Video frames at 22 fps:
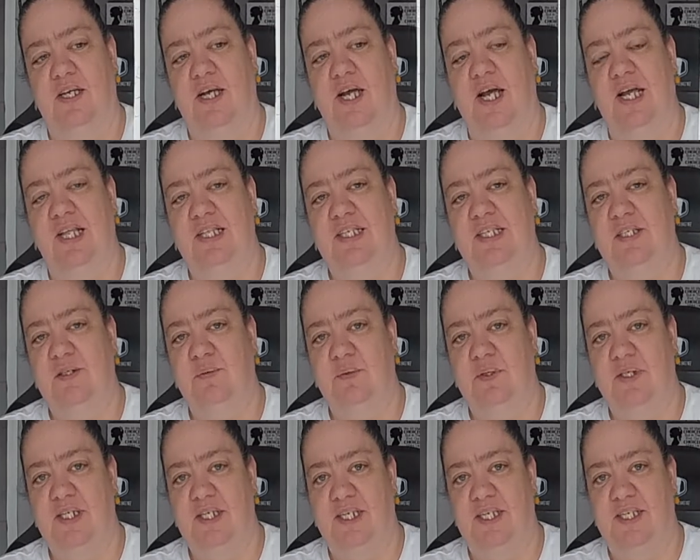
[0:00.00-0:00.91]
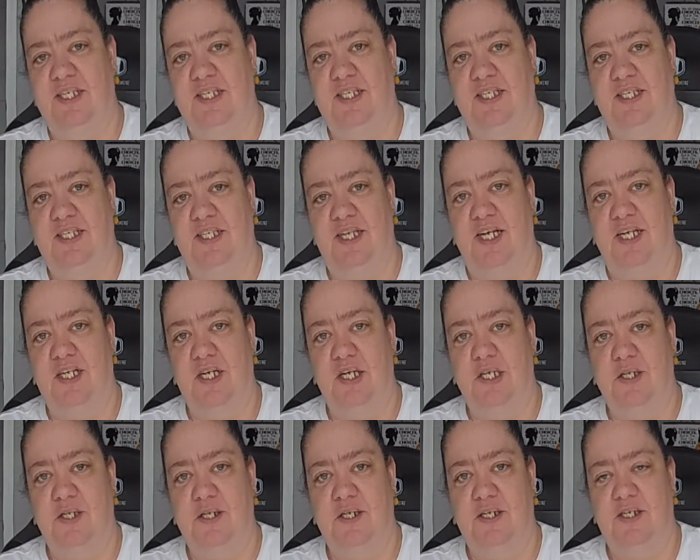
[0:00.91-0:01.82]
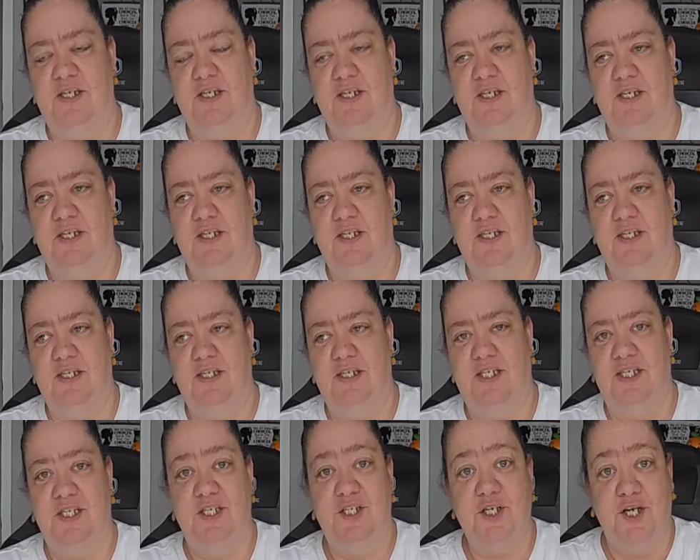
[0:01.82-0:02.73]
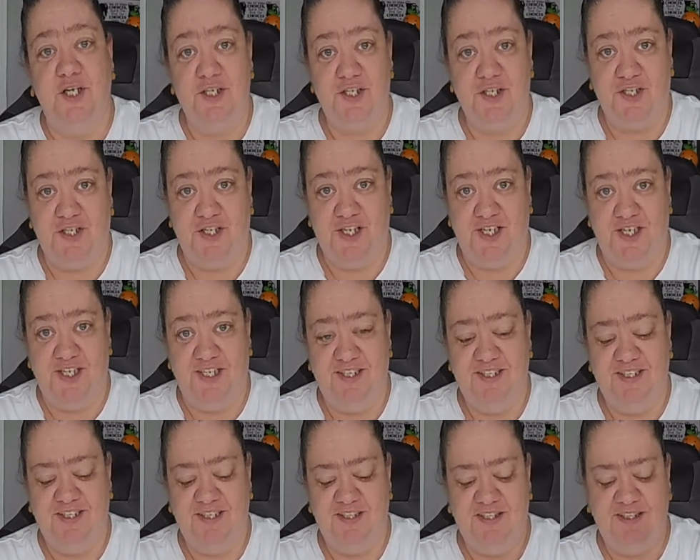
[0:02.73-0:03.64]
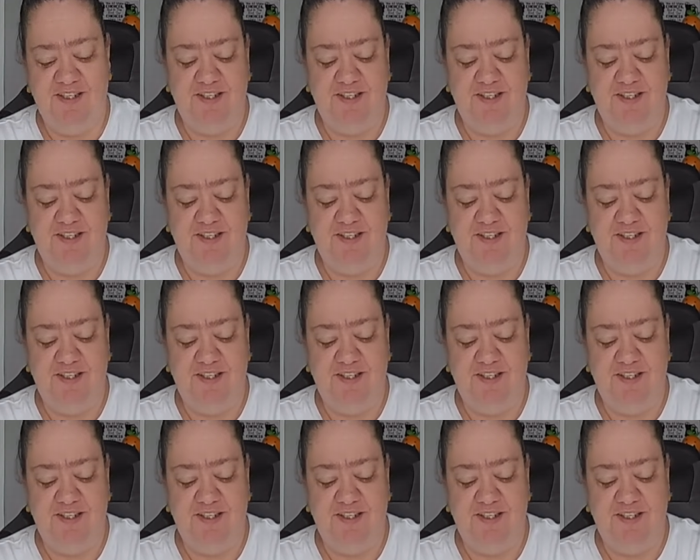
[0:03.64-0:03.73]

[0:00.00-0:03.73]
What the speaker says: And this one is another start along.